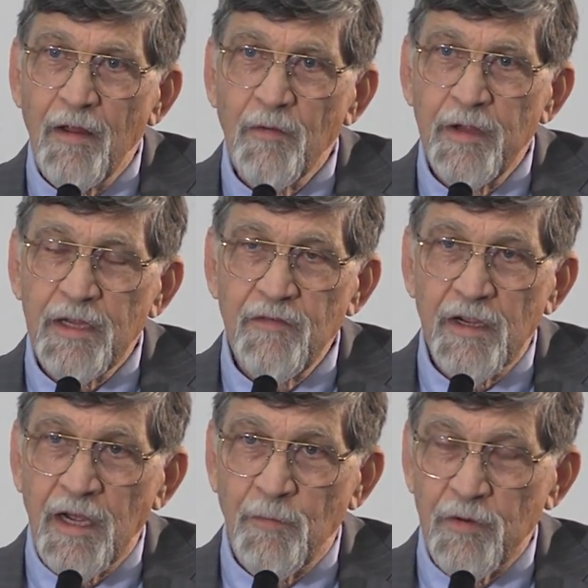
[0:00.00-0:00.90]
Let me give you a
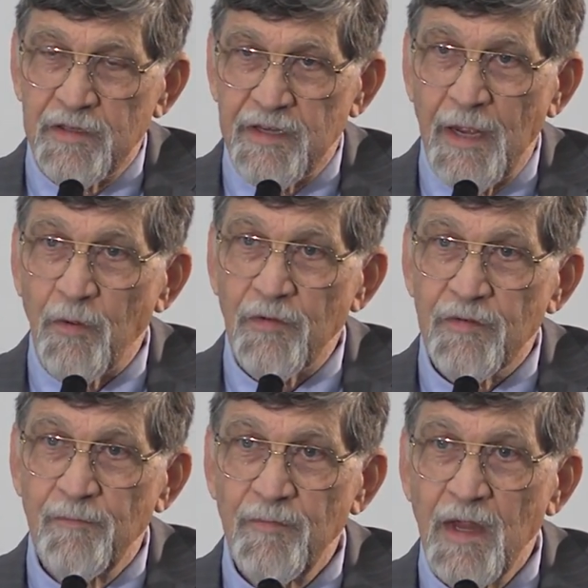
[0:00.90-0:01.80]
couple
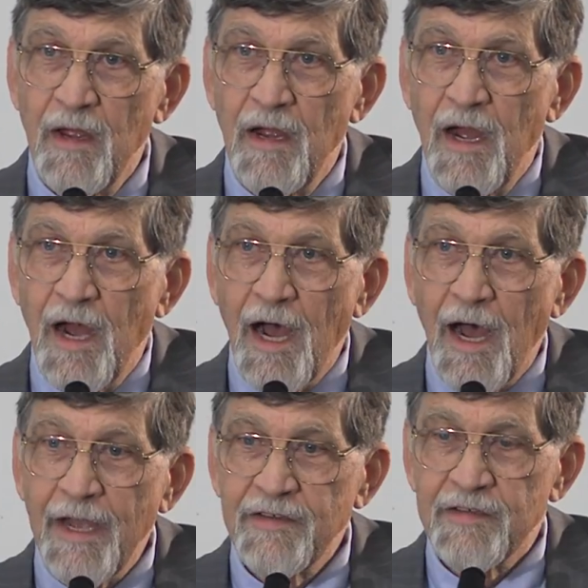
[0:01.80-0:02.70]
examples. Uh,
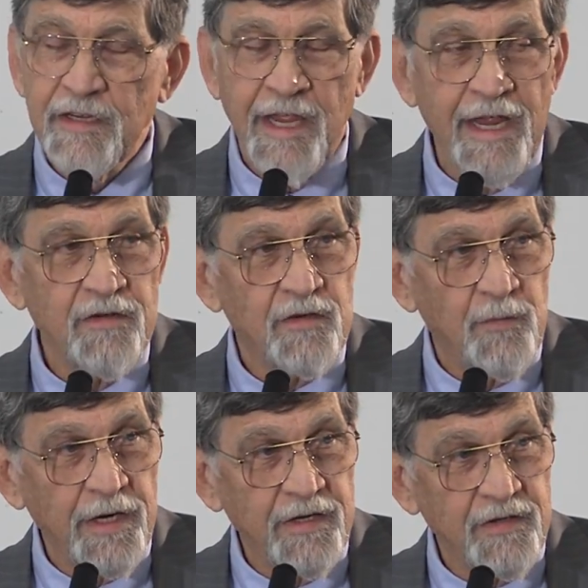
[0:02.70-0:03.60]
I see cancer
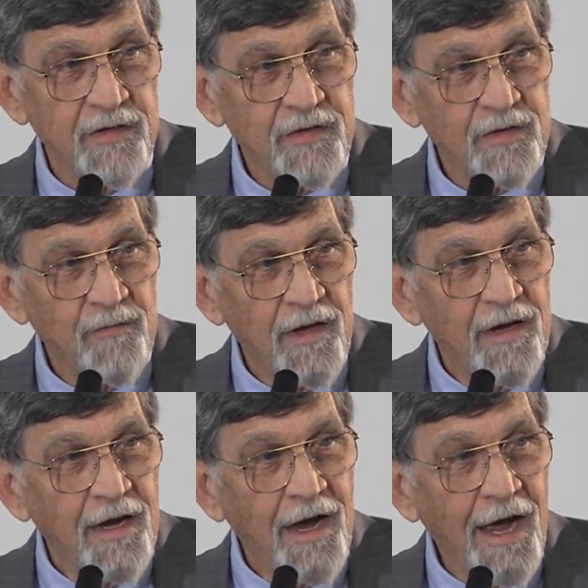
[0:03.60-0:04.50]
patients
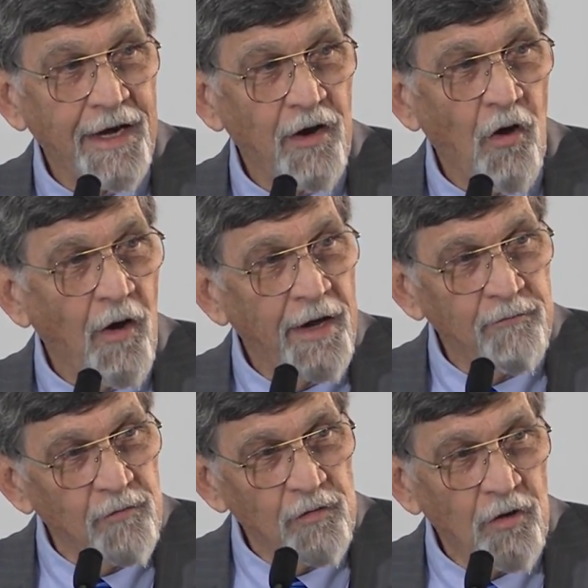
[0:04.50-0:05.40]
I go, I
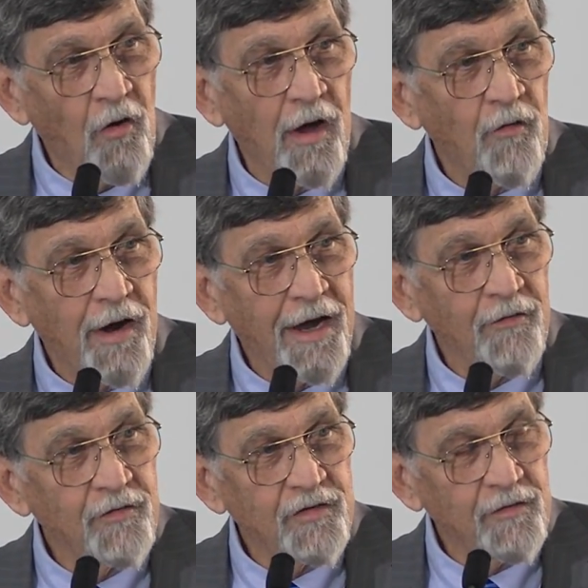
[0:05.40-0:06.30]
go on
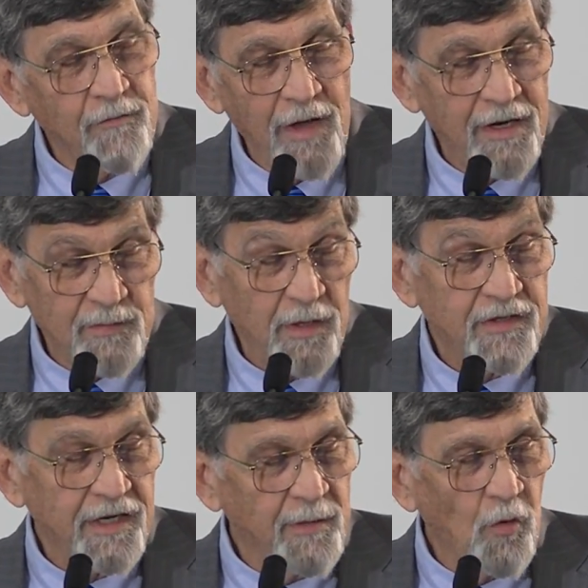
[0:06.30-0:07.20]
rounds, not as
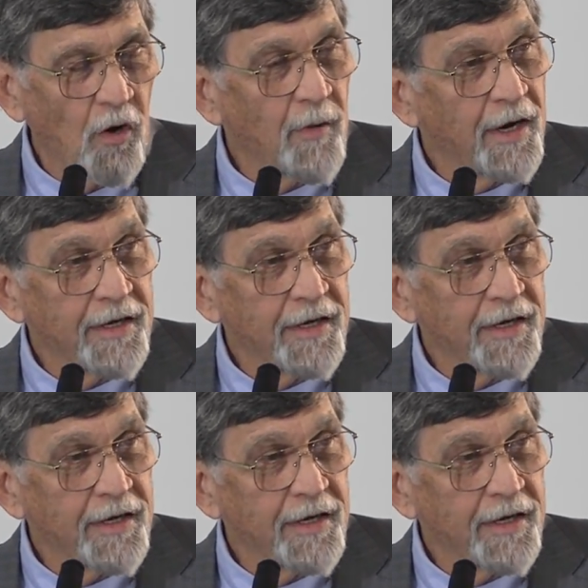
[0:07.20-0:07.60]
much anymore, but